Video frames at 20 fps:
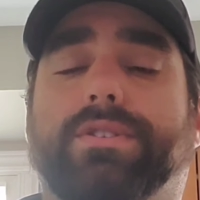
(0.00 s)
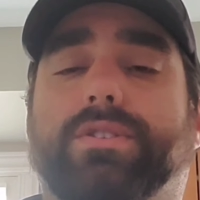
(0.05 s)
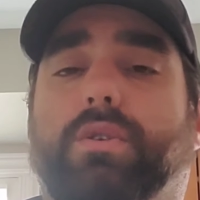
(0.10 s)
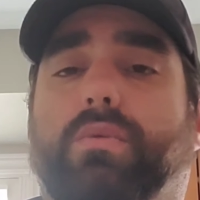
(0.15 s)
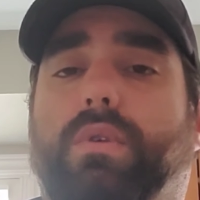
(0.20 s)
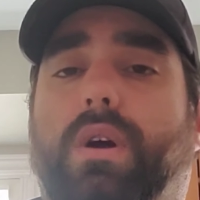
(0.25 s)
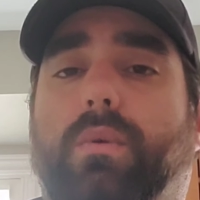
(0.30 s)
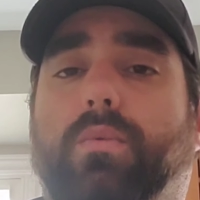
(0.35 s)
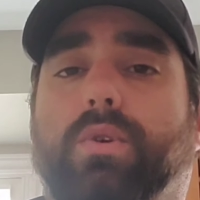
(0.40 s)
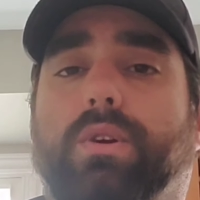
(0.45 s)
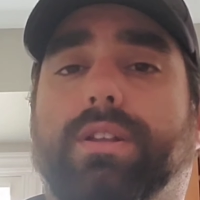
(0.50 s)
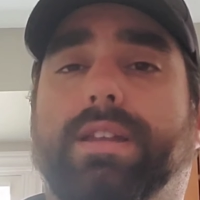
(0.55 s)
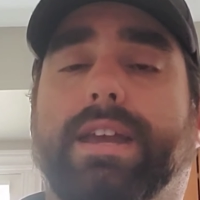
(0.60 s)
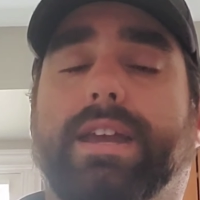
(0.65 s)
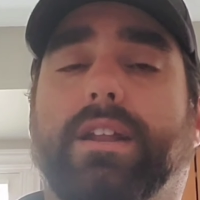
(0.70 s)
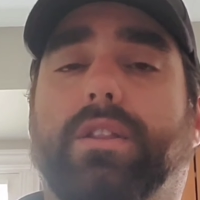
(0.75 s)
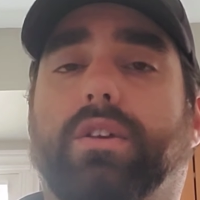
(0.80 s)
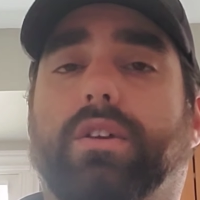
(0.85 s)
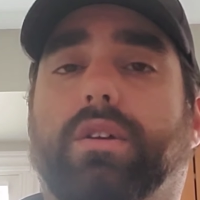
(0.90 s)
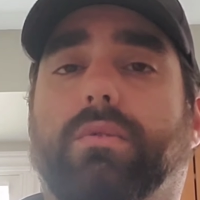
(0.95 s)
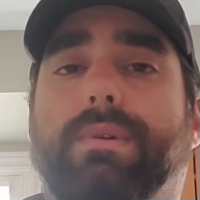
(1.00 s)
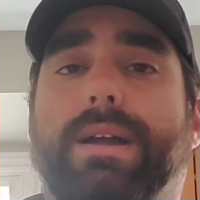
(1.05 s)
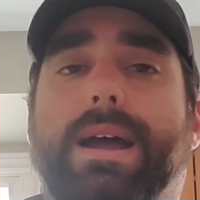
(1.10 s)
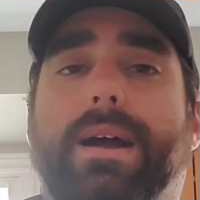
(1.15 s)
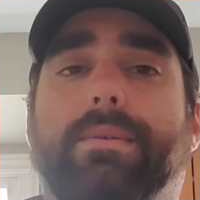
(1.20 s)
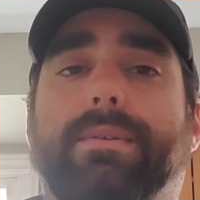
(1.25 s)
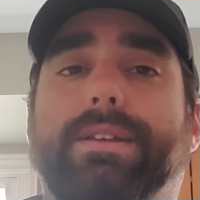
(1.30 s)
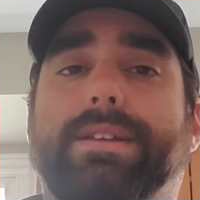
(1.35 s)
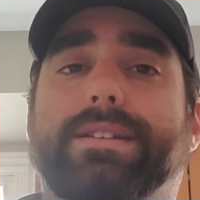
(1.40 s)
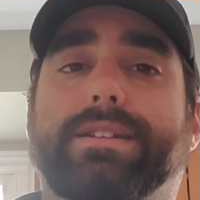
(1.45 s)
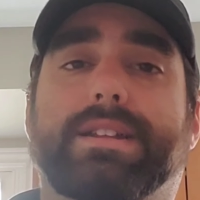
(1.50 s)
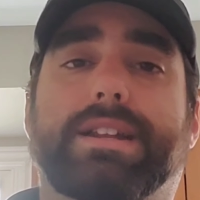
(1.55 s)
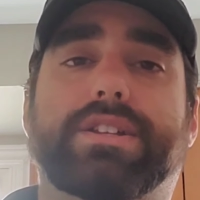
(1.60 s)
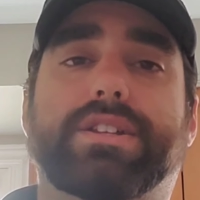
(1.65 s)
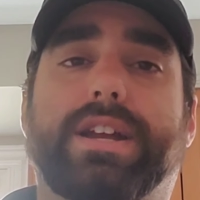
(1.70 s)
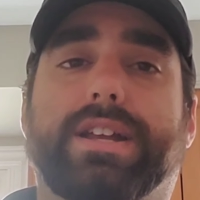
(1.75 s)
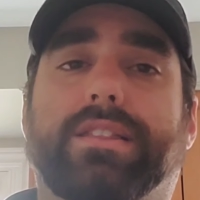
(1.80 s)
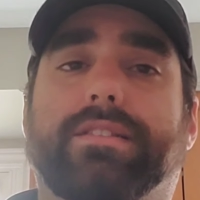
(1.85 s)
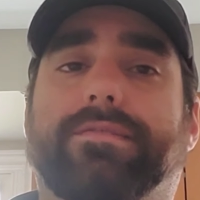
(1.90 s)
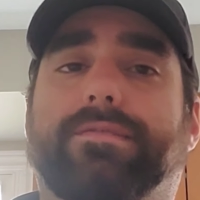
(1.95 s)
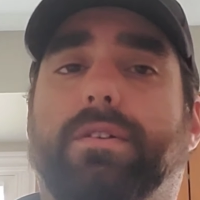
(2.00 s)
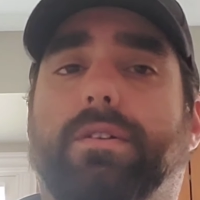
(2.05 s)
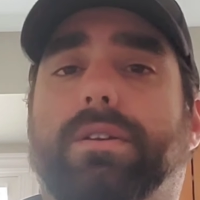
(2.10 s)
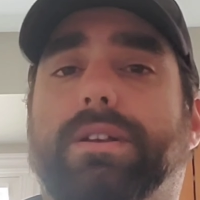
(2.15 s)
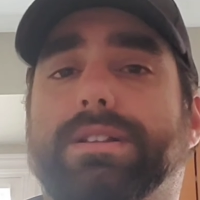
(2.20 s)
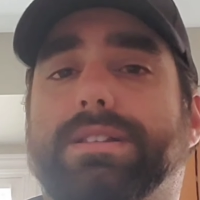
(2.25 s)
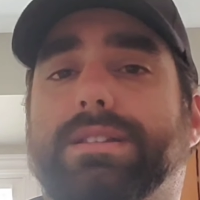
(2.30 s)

So while we're taking a look around, he's going to check the furnace,